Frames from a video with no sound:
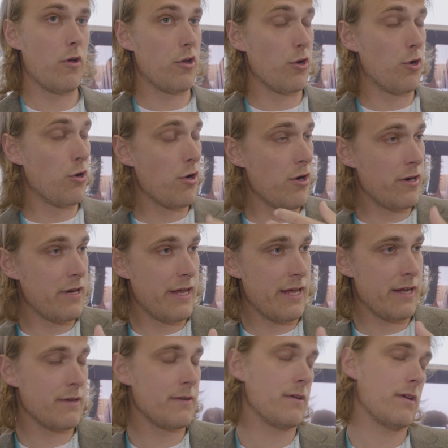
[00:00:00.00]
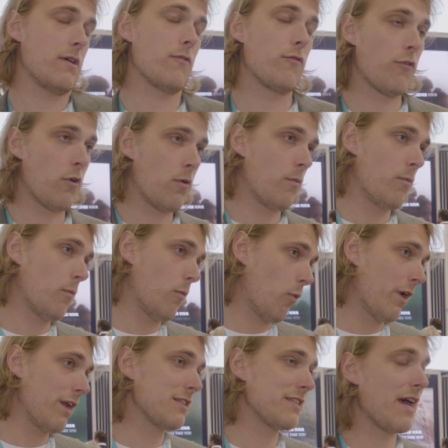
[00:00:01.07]
learning from
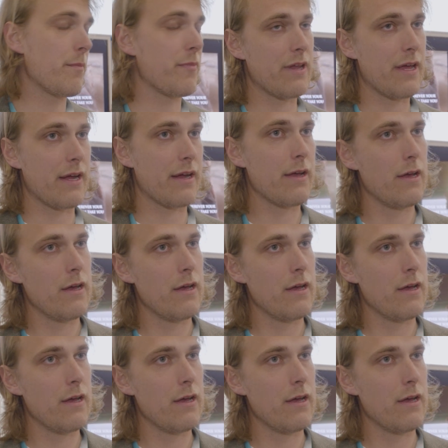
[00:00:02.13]
what is happening.